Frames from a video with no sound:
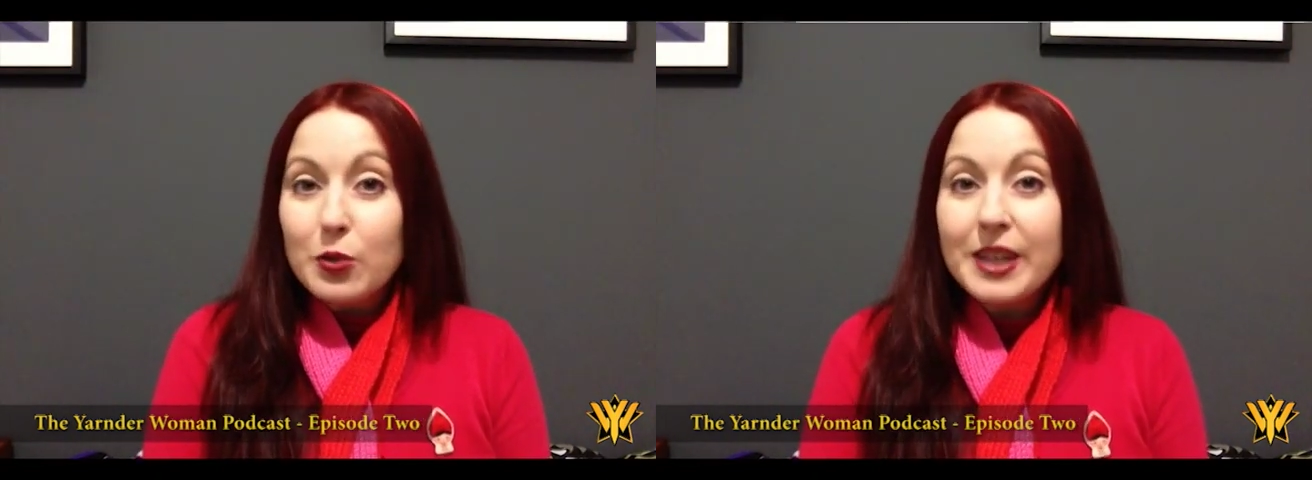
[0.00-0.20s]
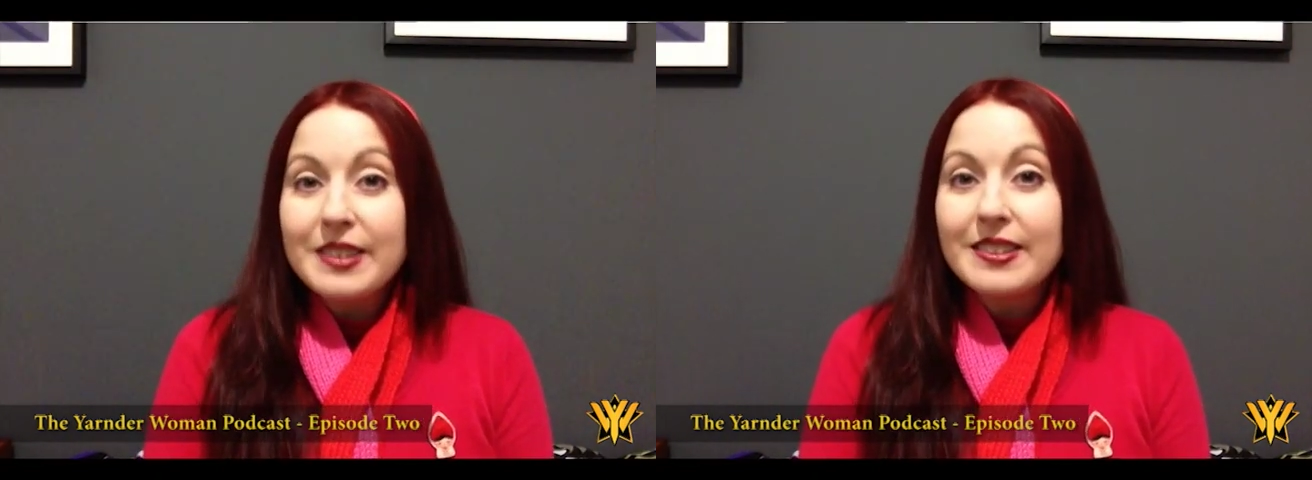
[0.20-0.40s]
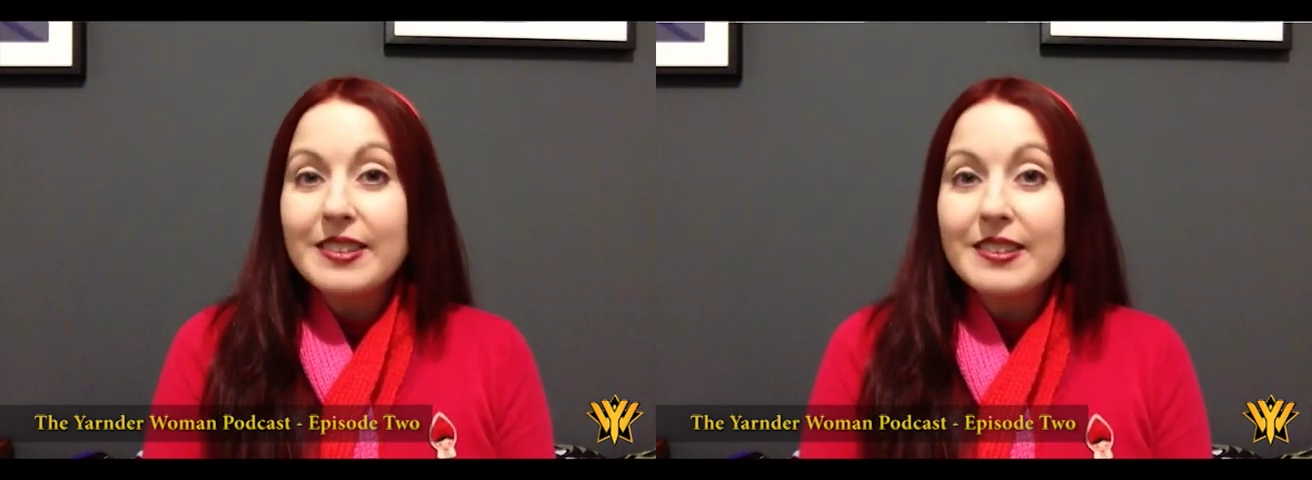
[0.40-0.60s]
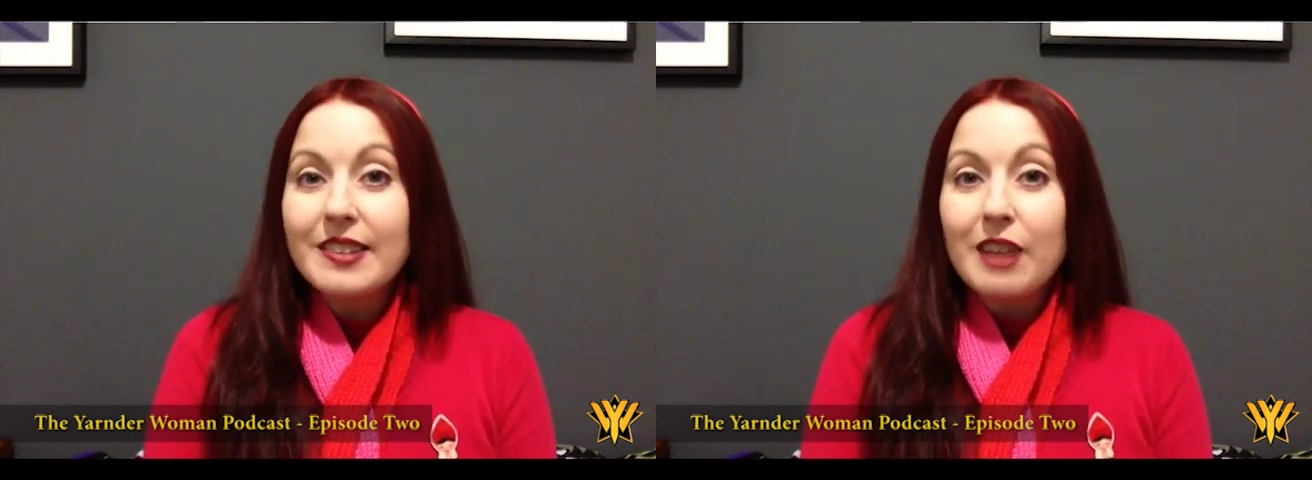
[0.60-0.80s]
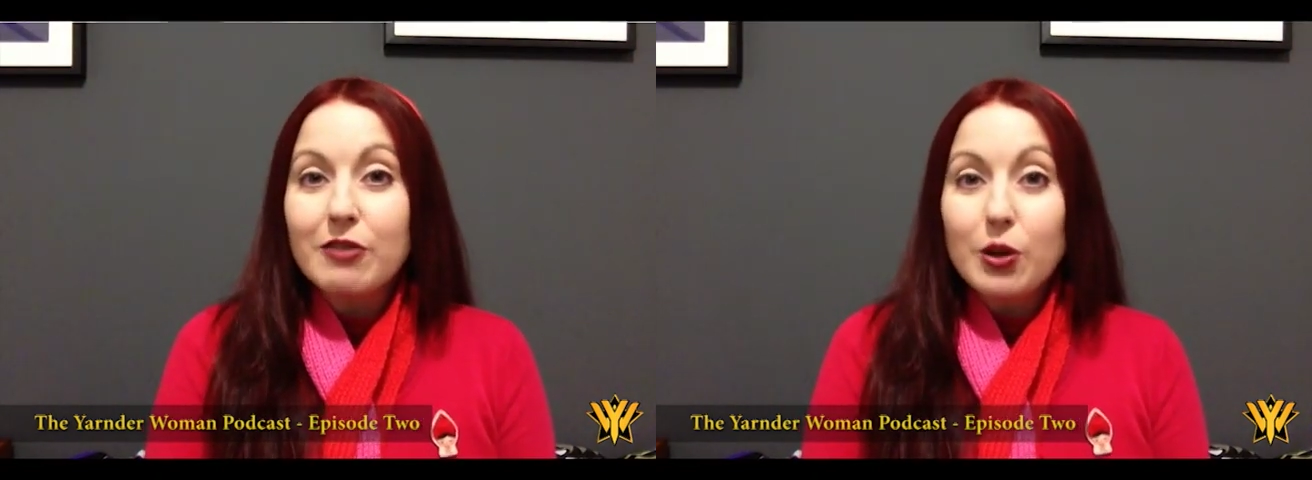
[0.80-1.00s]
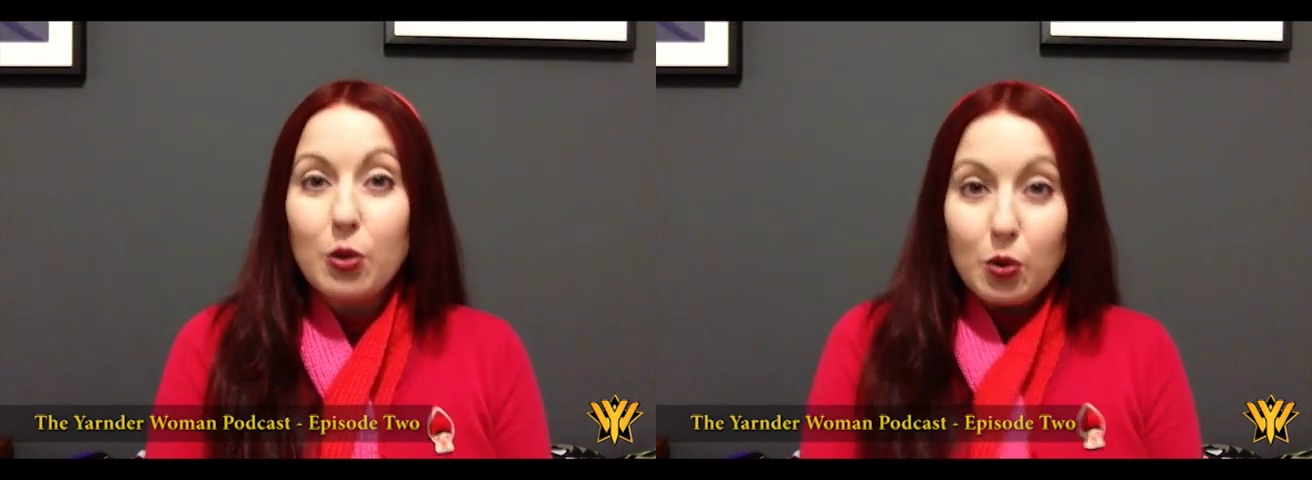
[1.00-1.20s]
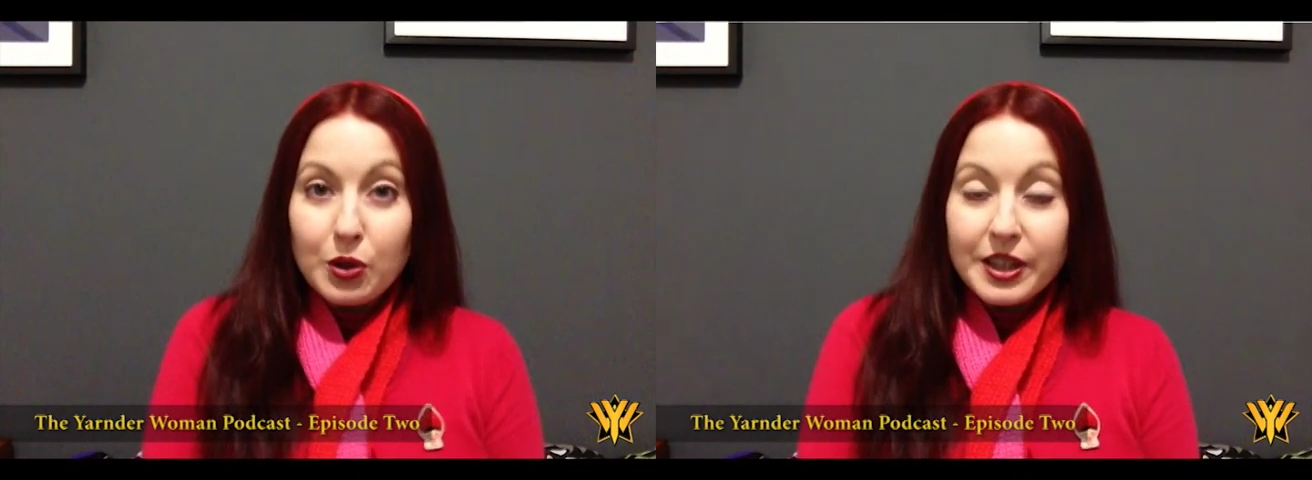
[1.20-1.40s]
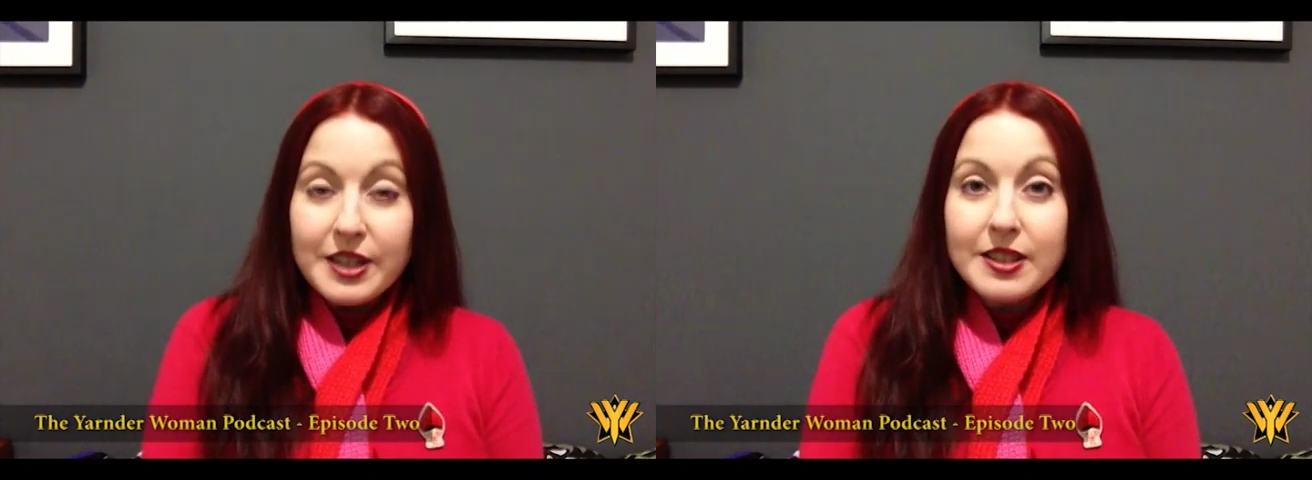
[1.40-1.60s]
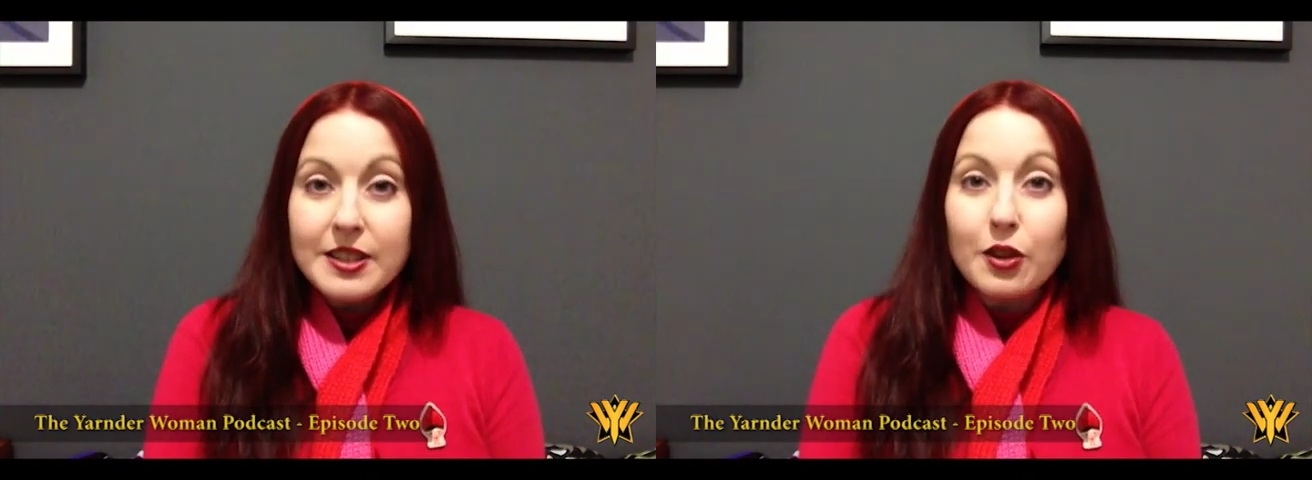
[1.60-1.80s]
weeks since I recorded,